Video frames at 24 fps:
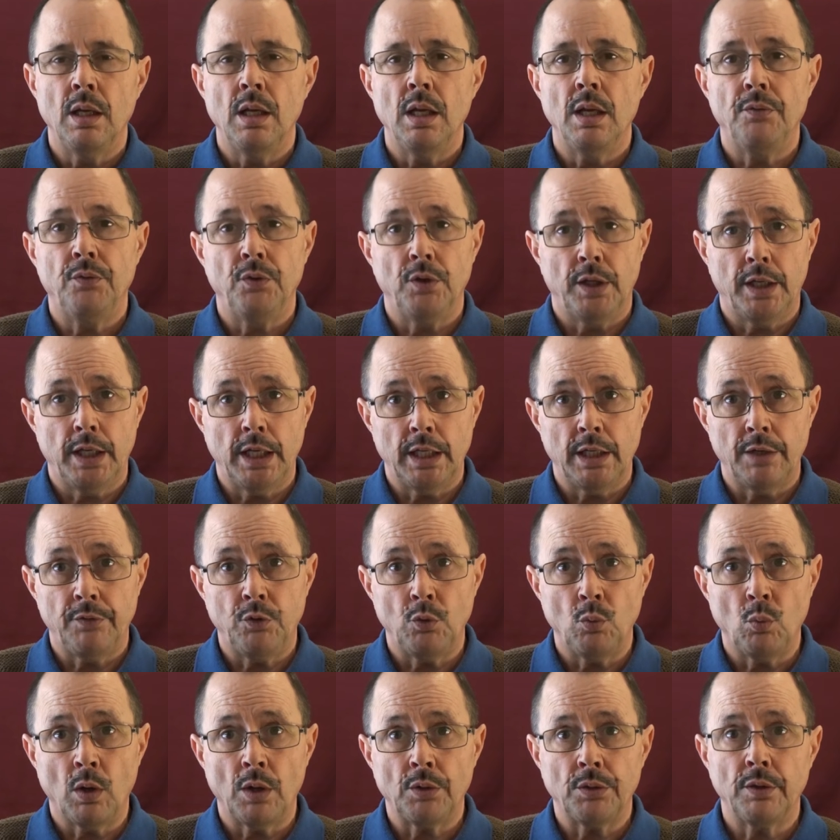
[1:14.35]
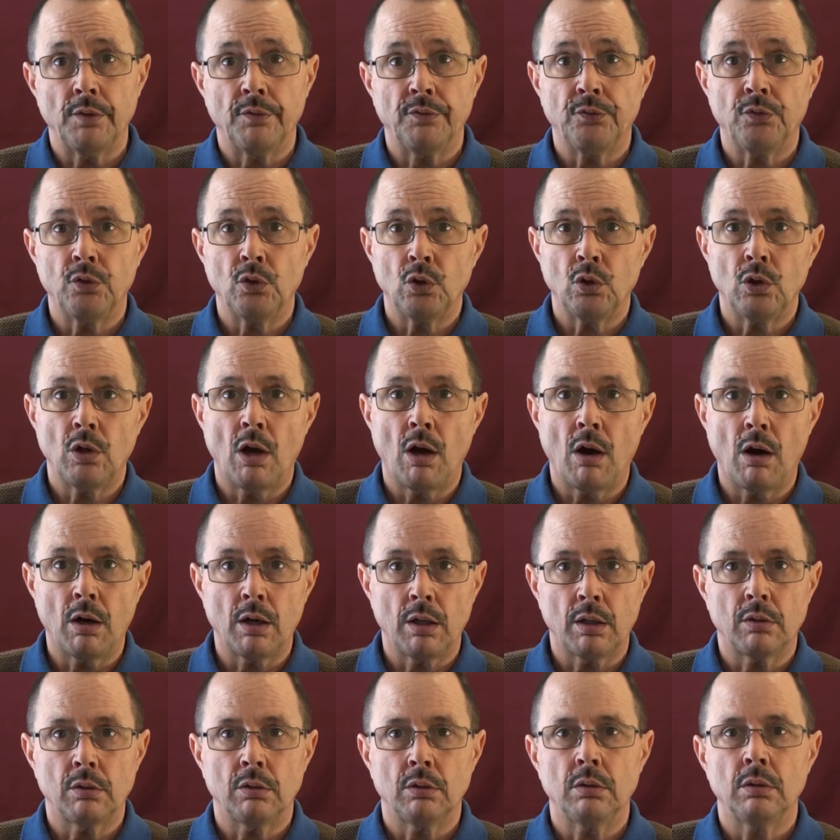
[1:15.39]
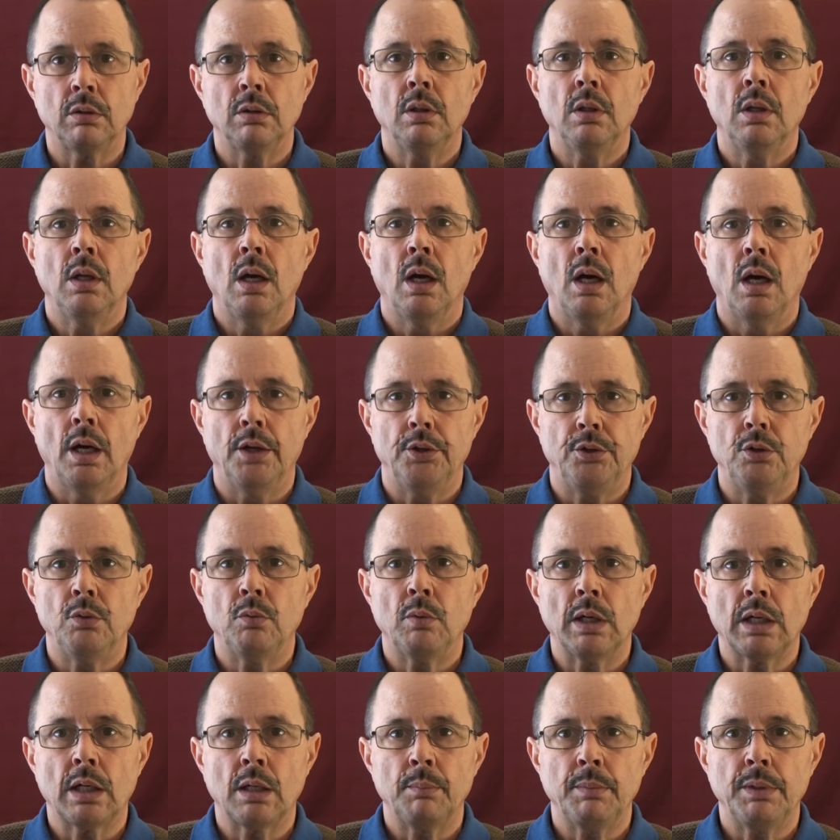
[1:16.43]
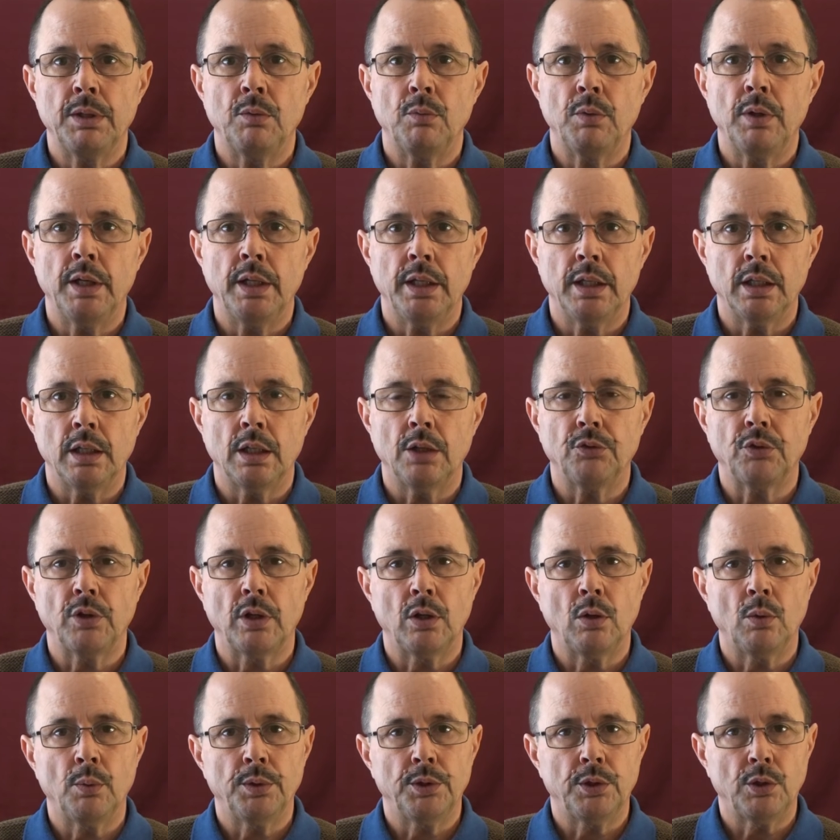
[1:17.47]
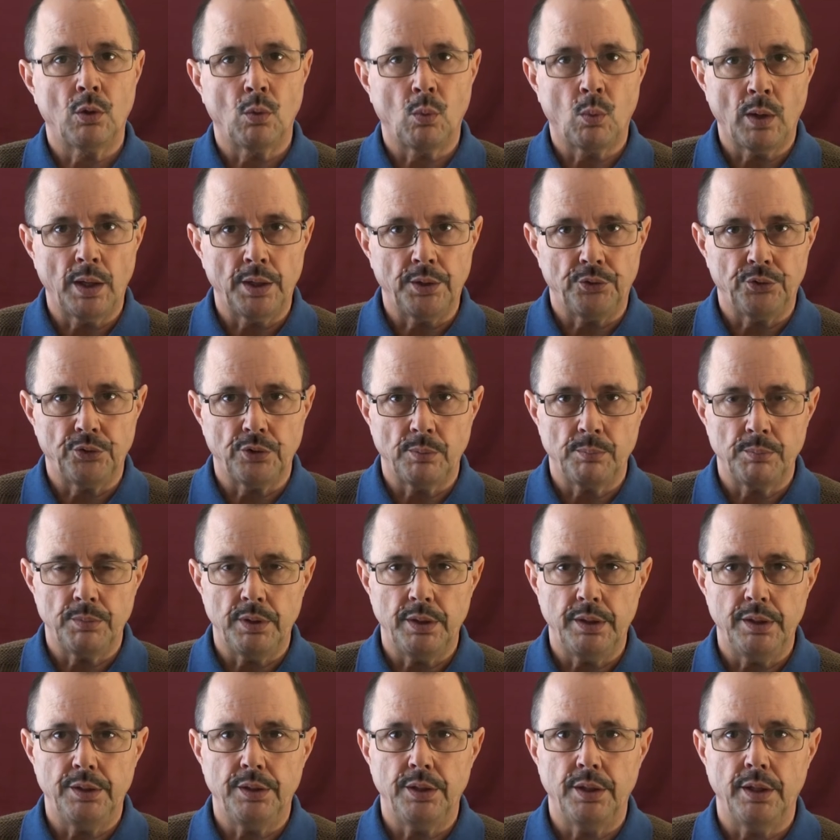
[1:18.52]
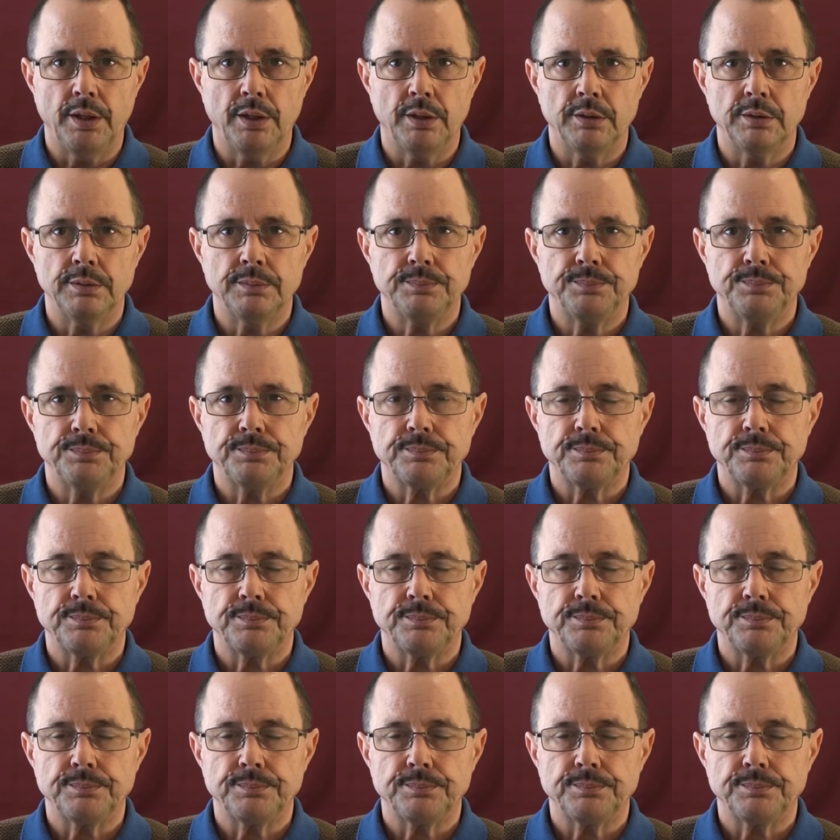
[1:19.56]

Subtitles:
If you want the full article, I do recommend reading it because I go into quite some detail.